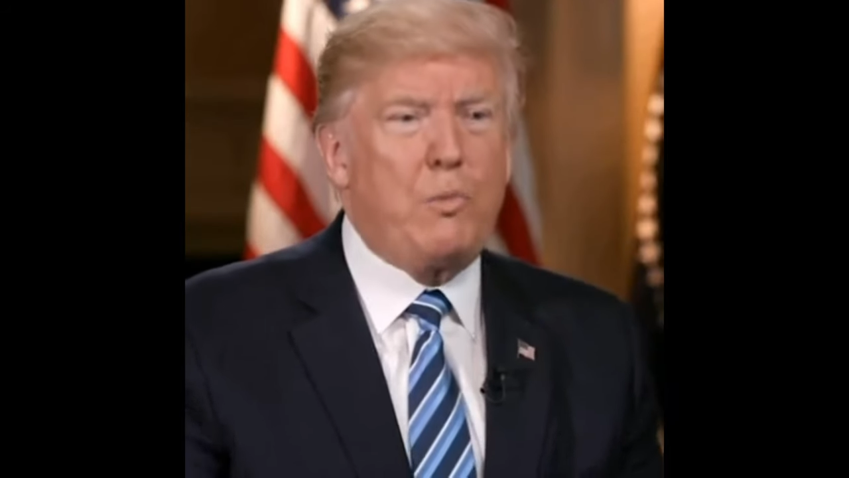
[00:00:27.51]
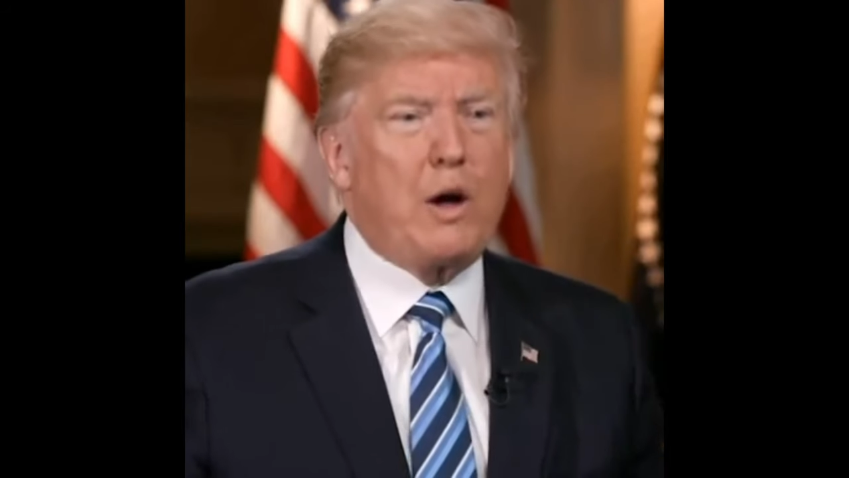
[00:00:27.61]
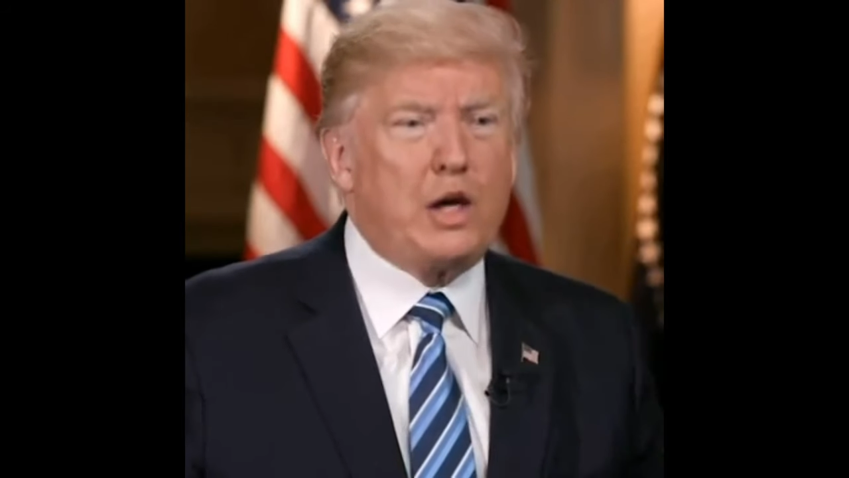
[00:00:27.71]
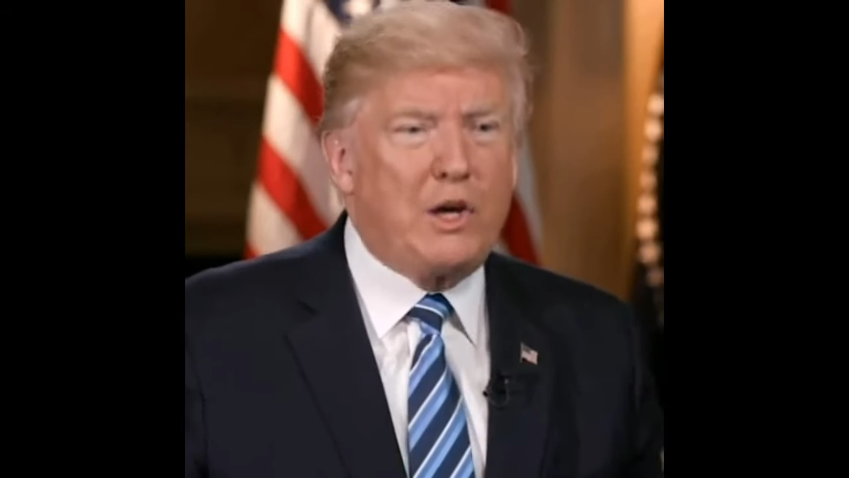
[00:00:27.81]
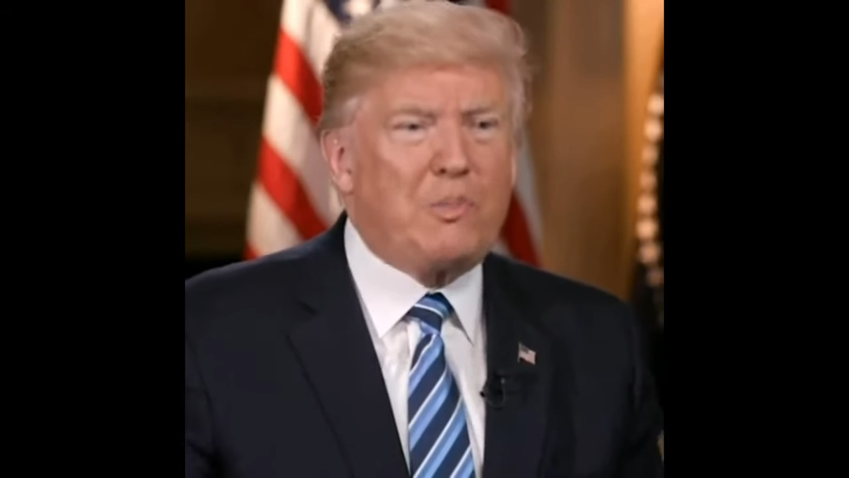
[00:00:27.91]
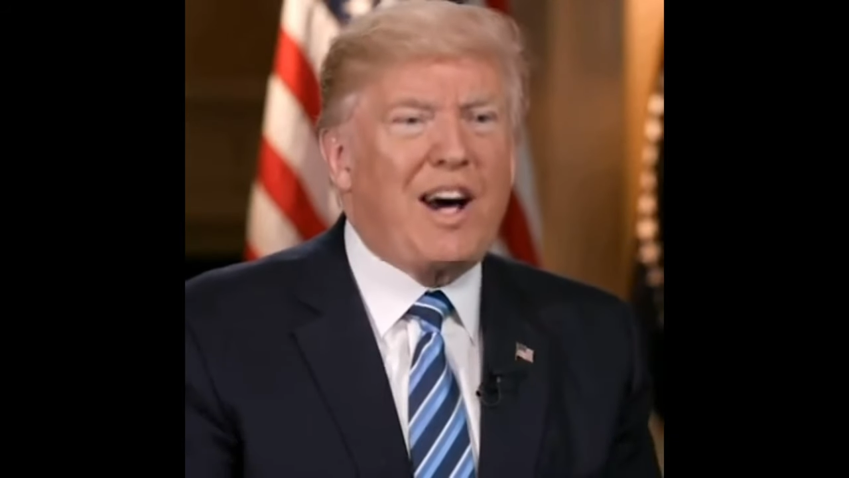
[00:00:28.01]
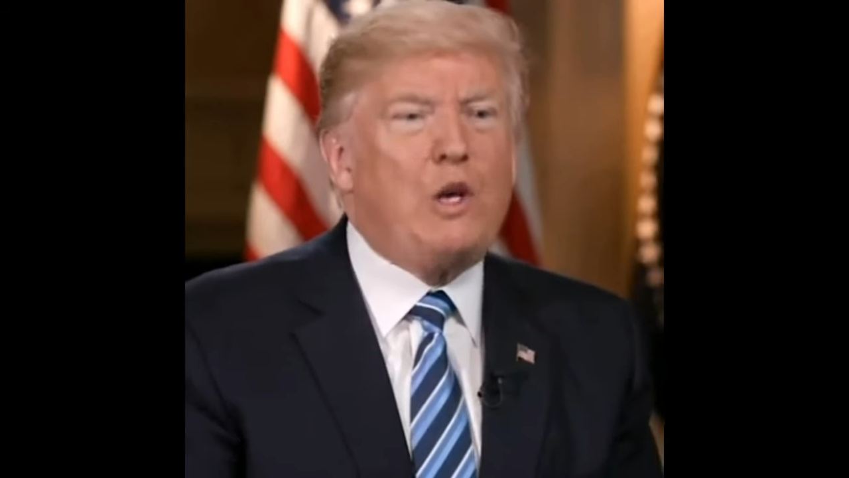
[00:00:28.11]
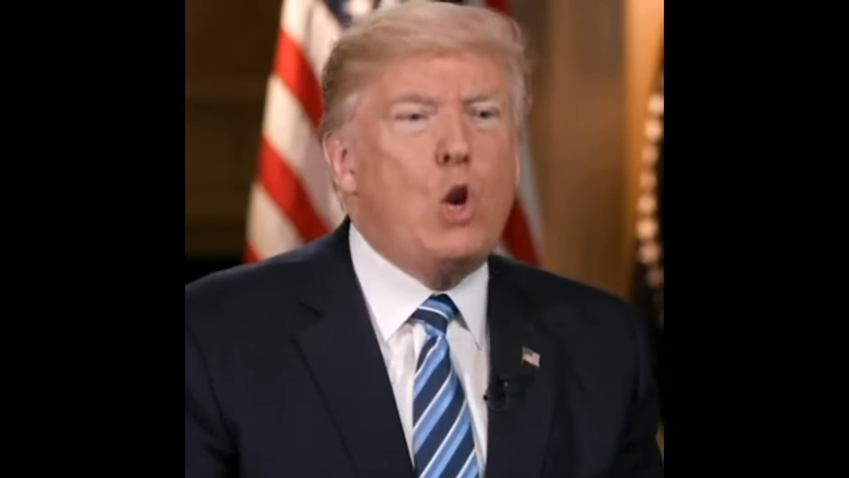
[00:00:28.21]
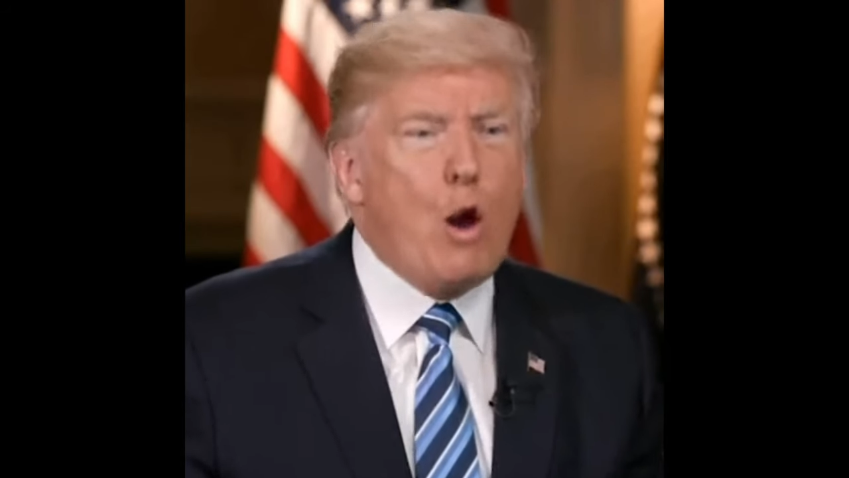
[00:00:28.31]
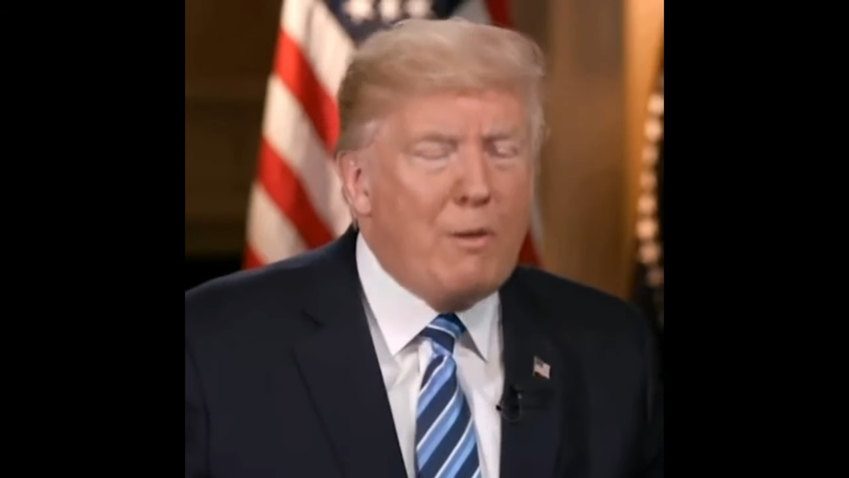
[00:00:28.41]
bucket of
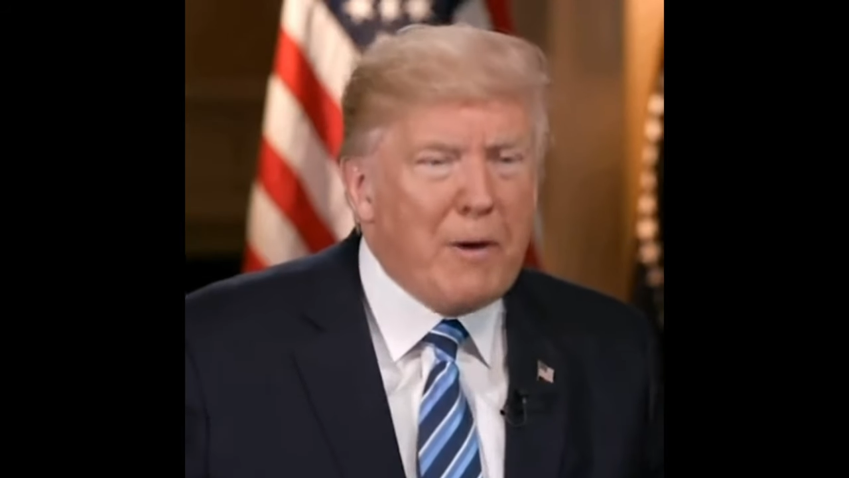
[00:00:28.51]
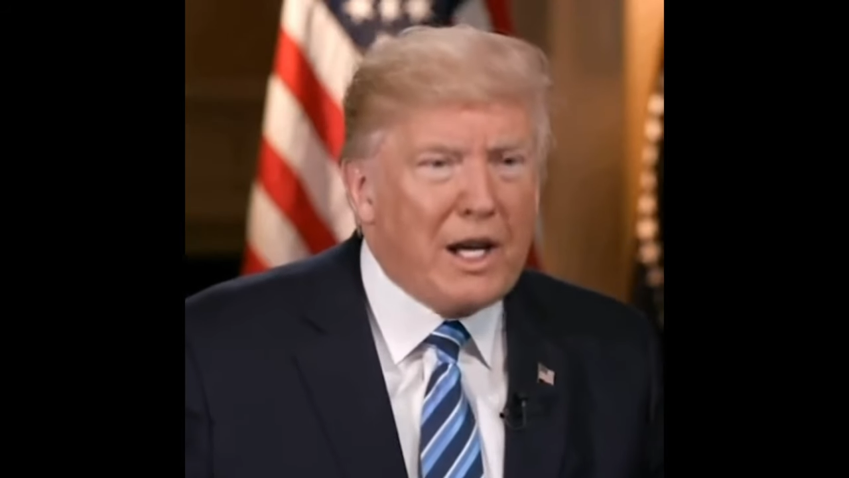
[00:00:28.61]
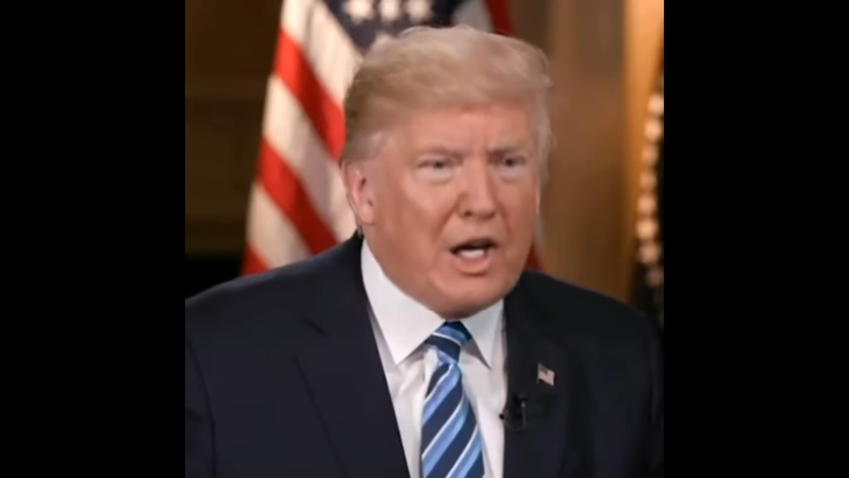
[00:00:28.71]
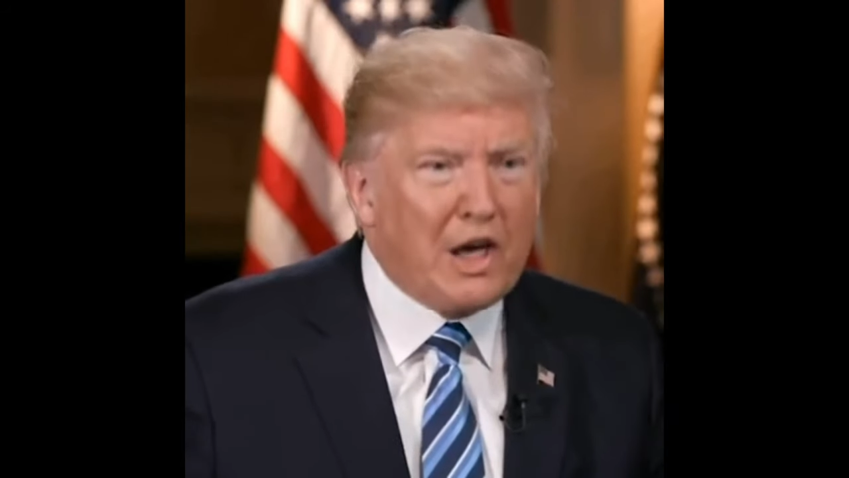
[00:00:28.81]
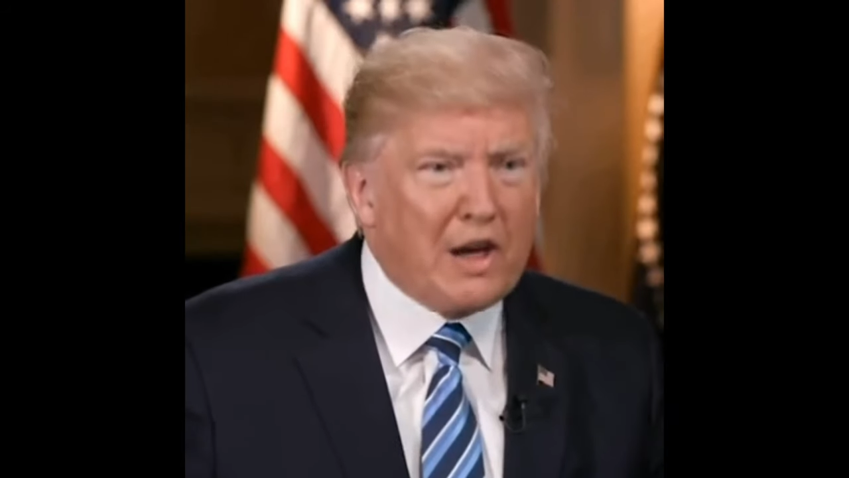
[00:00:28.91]
power hungry